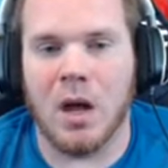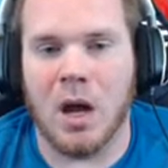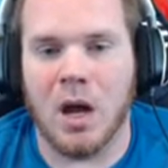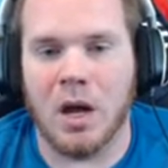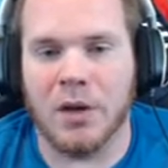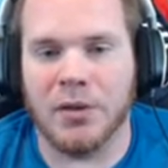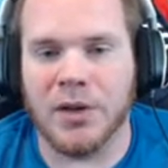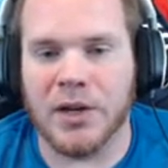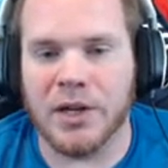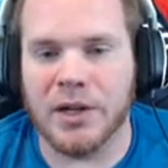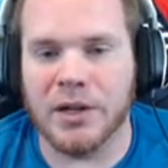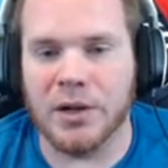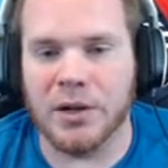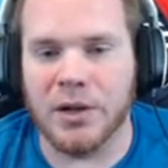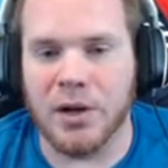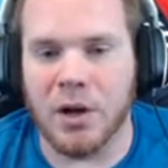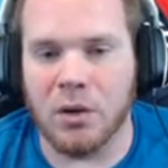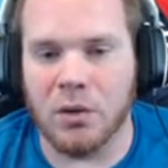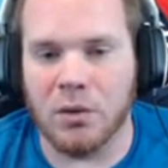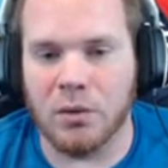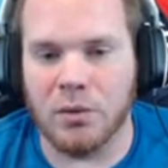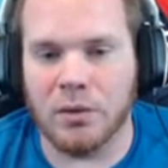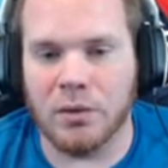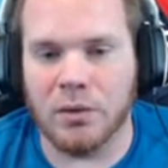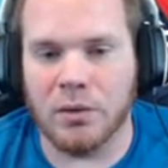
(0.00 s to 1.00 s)
Thing to
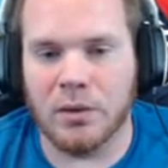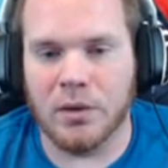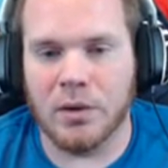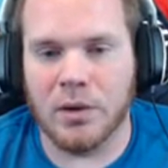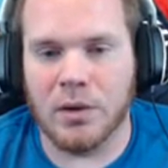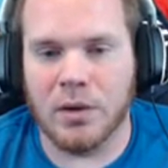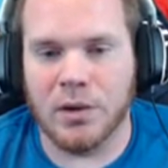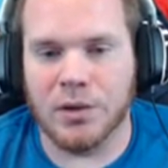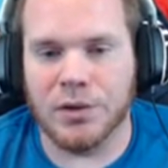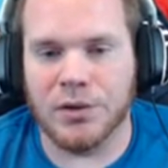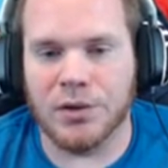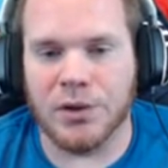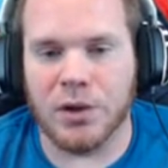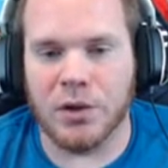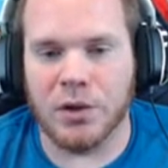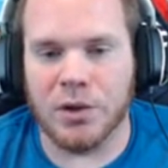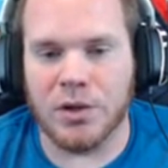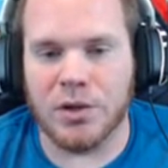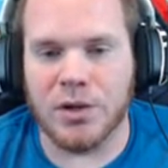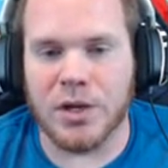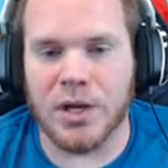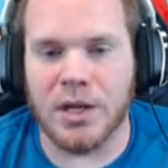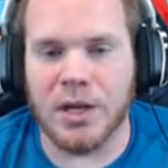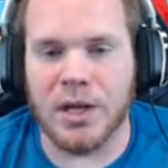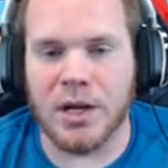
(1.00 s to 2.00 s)
note, so you
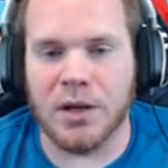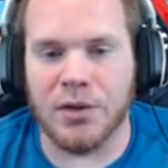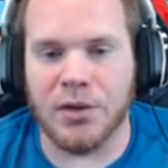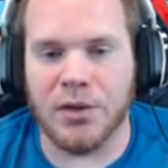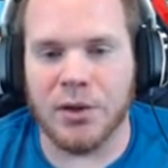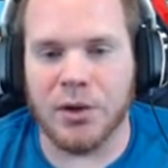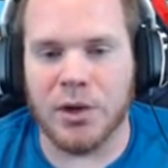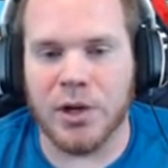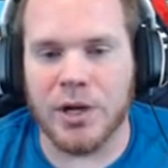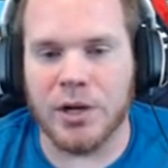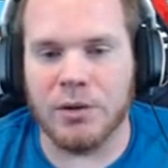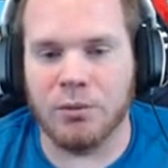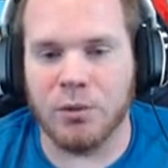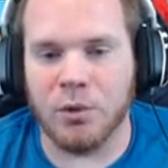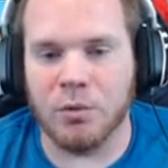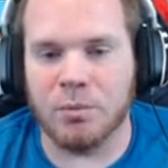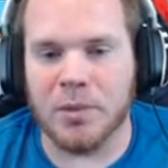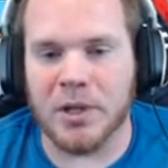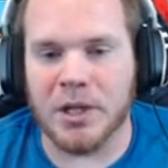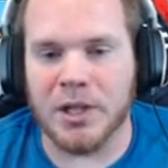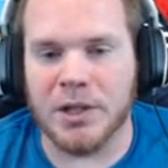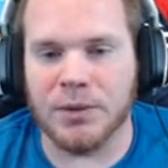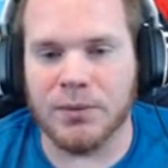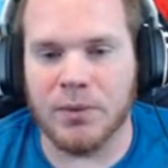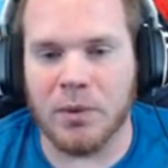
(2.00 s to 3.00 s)
can get 30
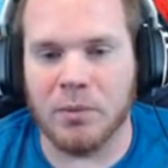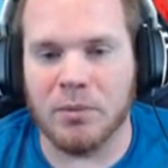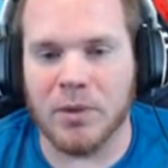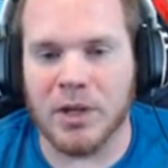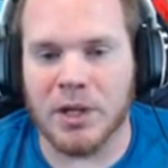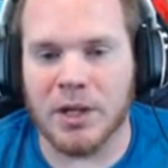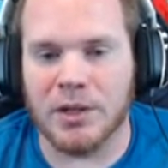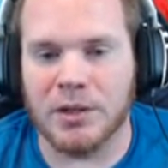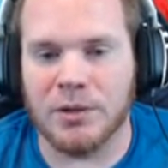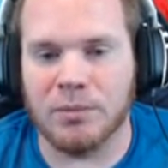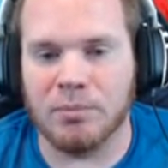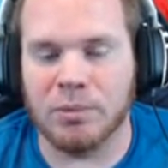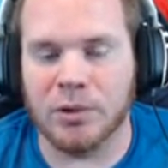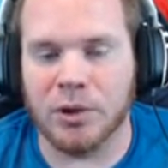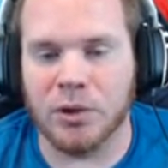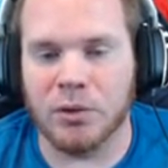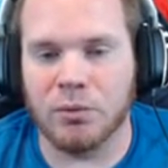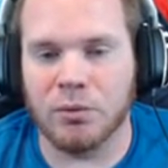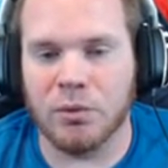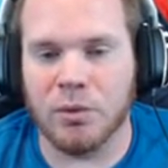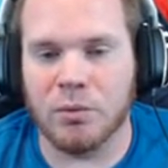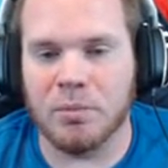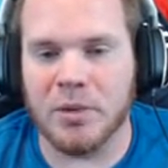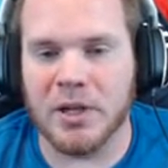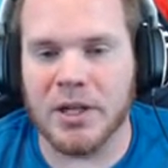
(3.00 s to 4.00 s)
rupees from these blue
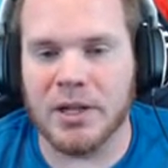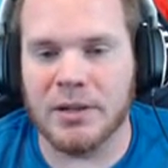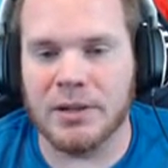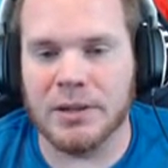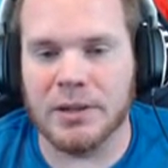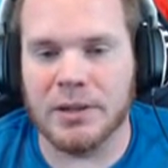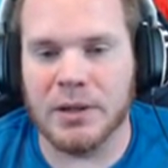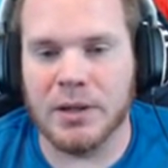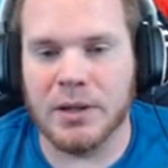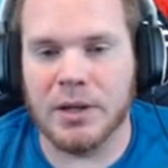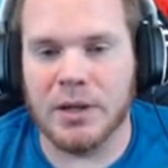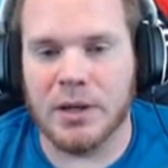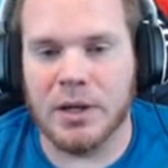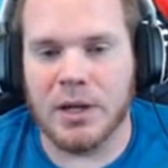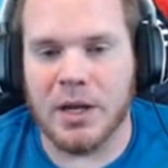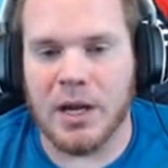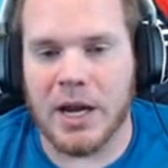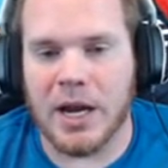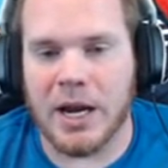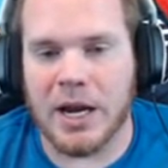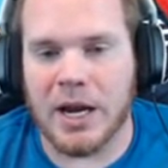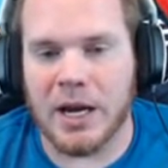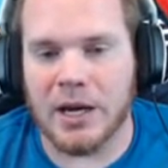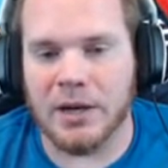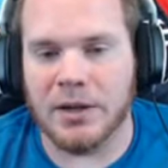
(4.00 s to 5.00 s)
rupees,
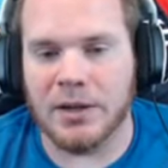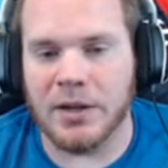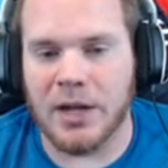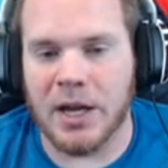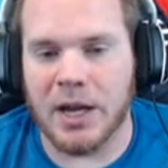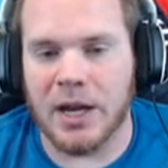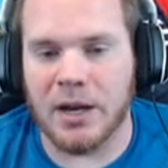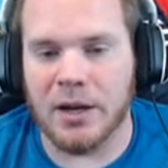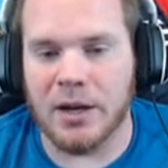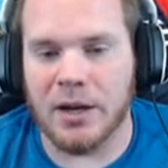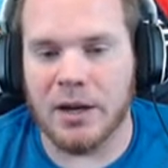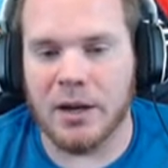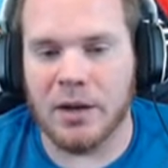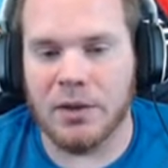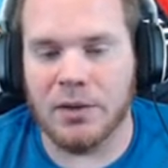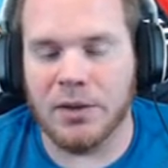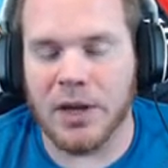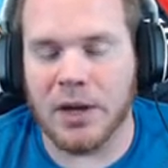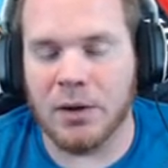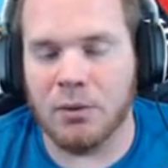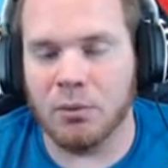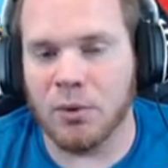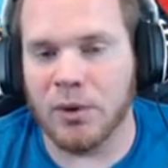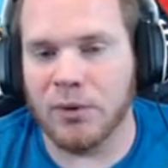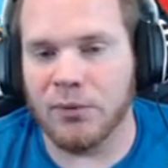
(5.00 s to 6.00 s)
and they
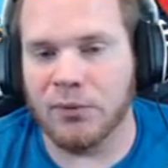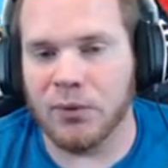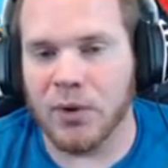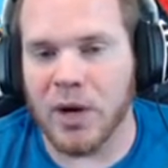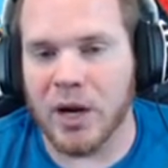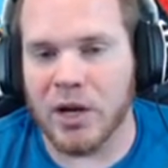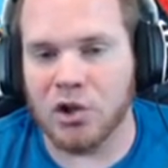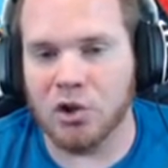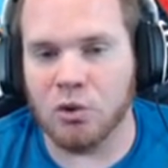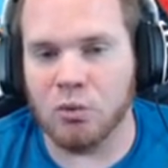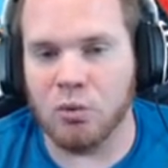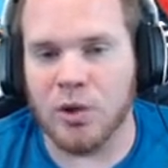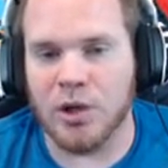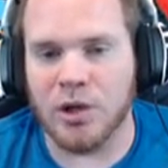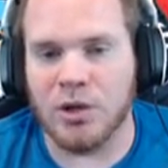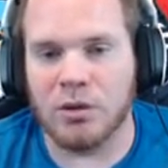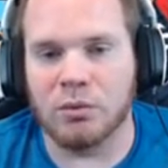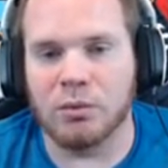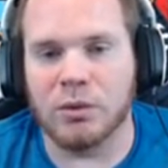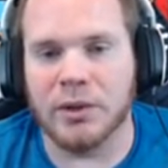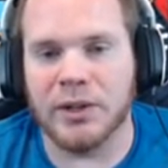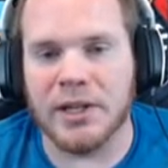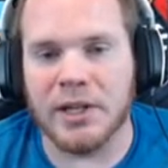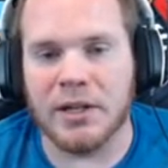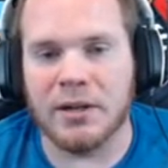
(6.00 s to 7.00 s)
refresh when you
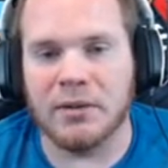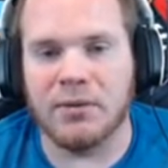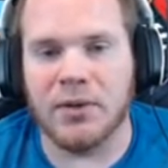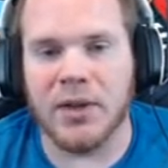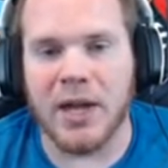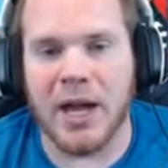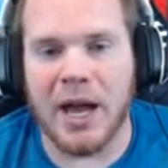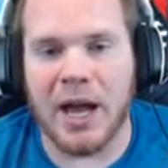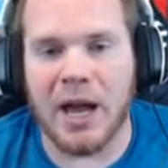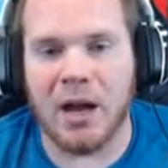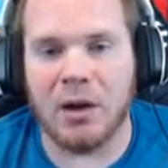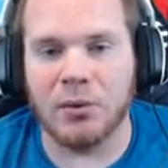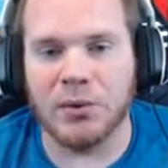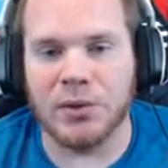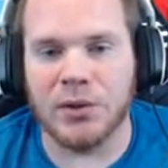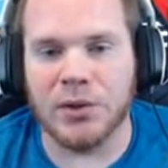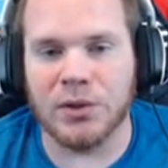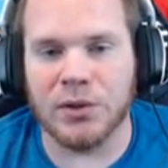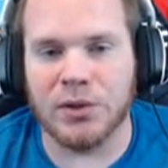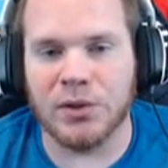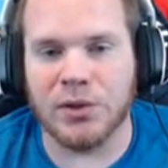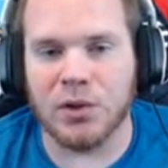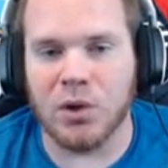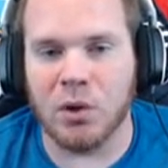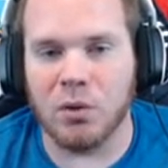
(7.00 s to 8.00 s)
leave the house.
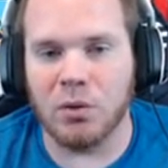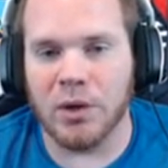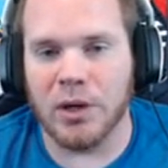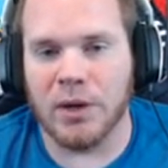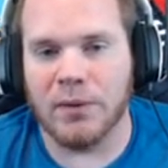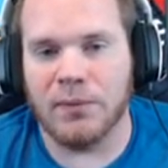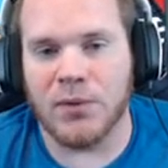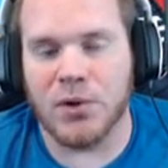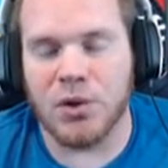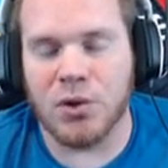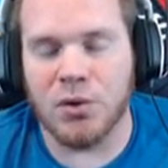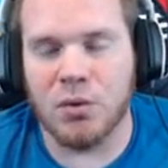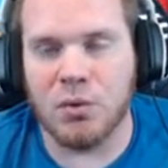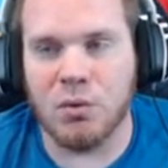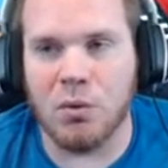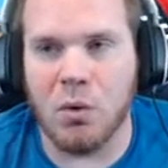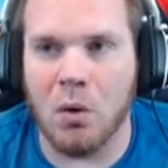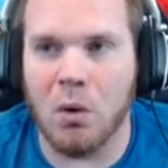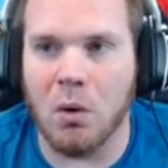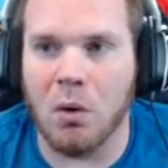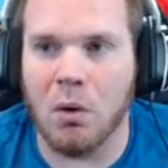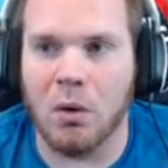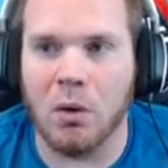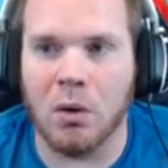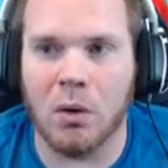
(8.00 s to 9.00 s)
So if you
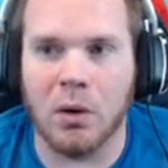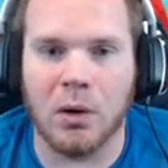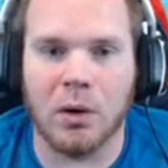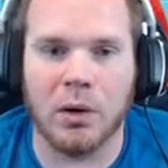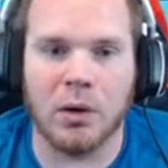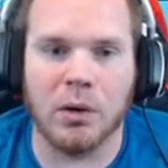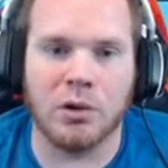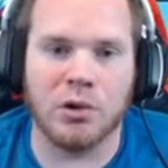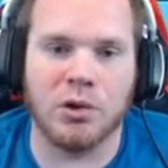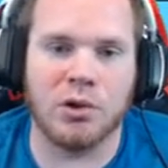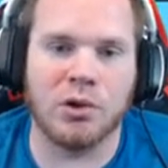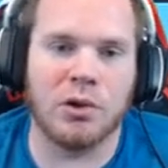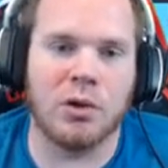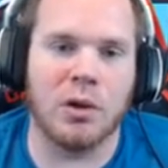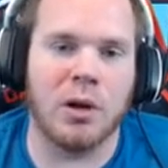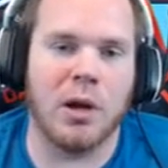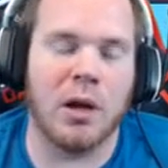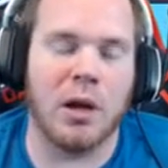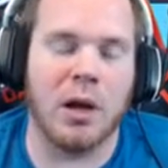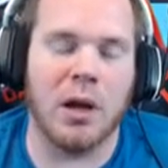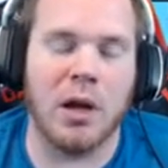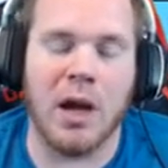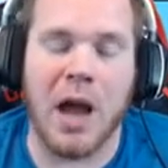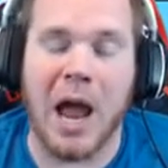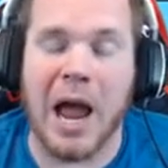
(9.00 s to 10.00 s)
are...
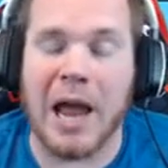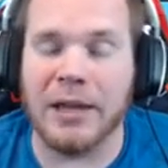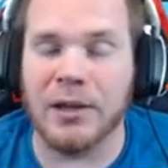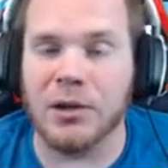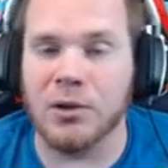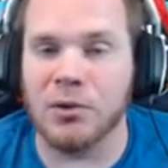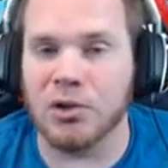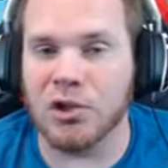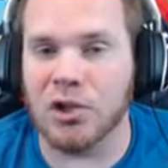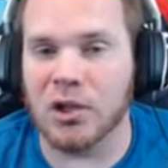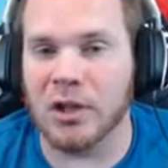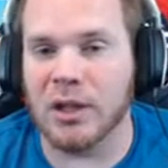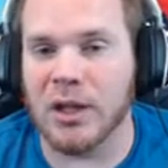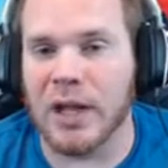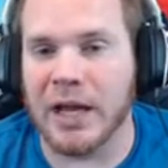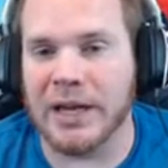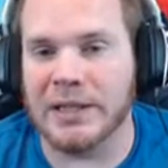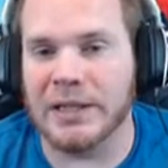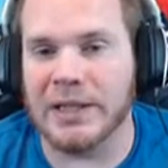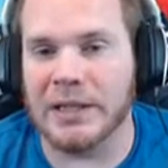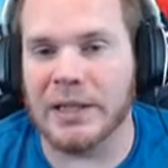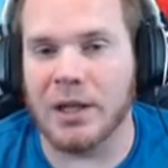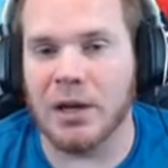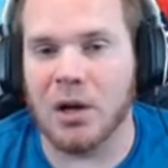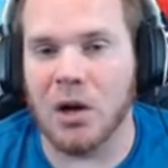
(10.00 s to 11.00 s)
I usually like
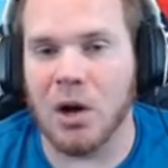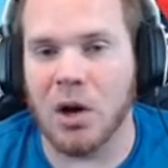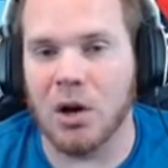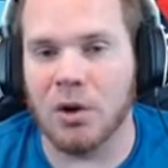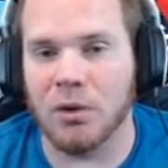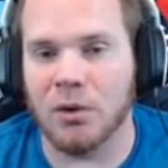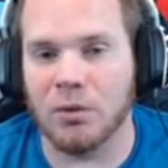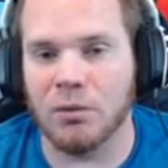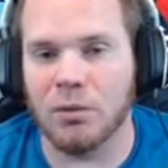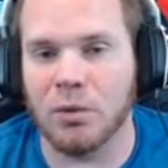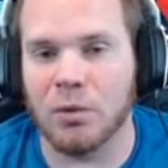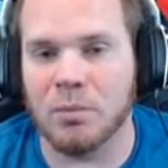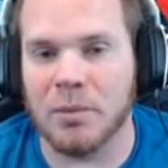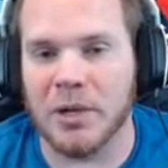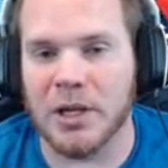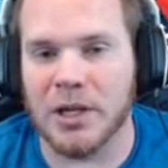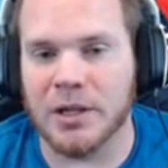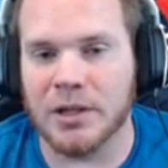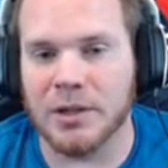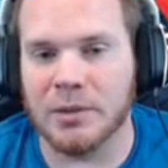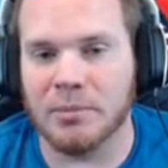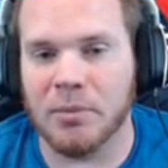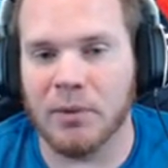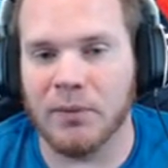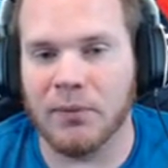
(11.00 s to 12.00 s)
to get 100
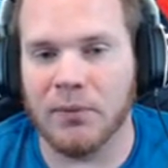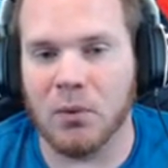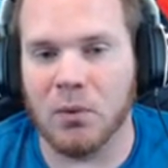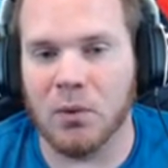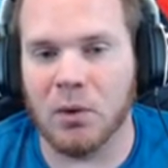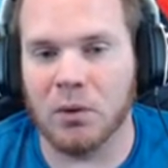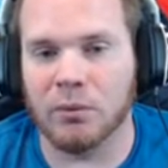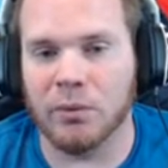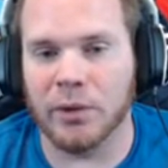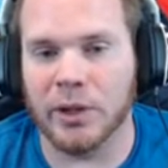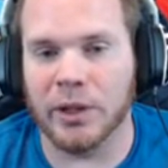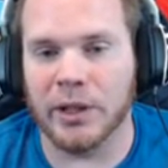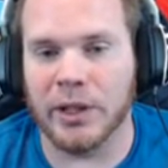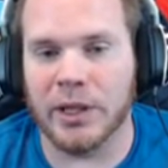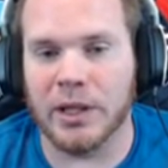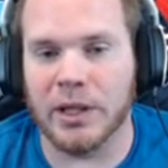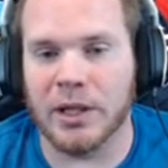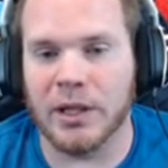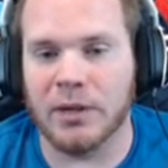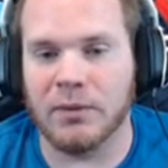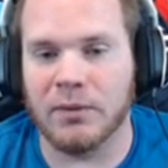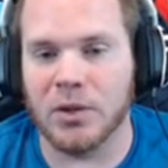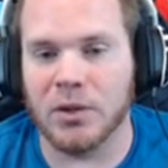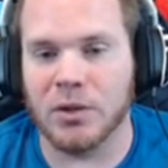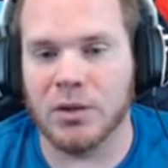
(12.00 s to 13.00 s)
rupees before really
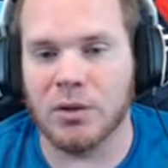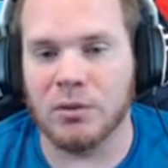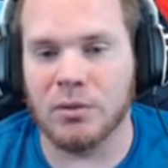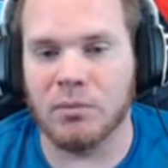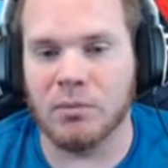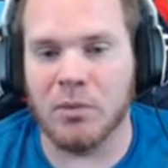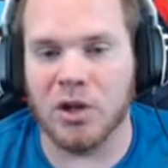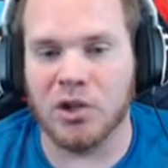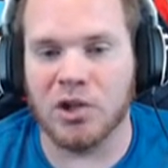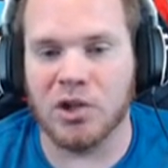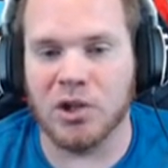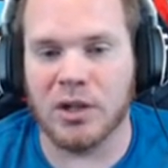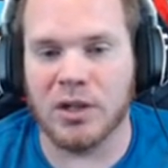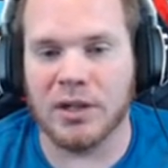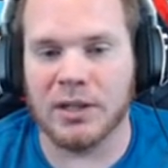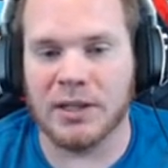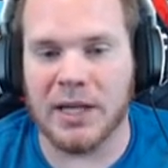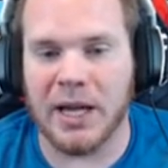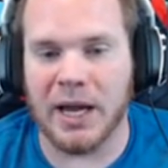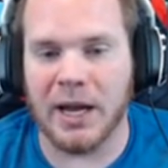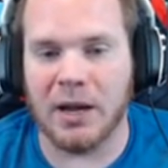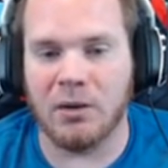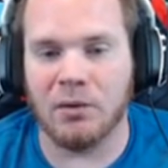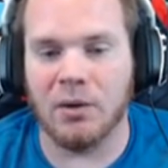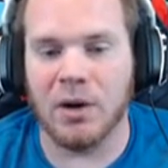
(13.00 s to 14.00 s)
even doing much in the
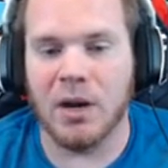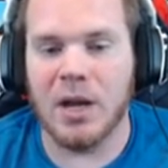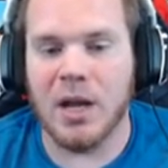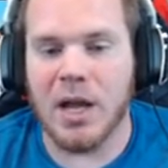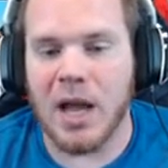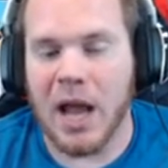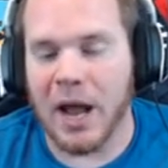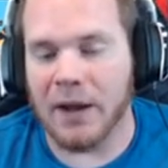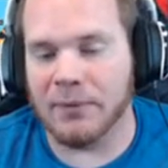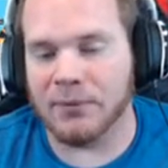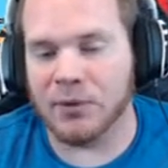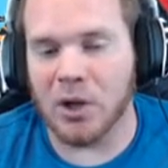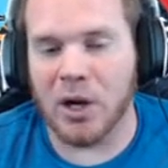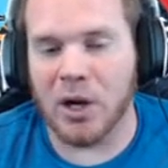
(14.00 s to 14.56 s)
town. After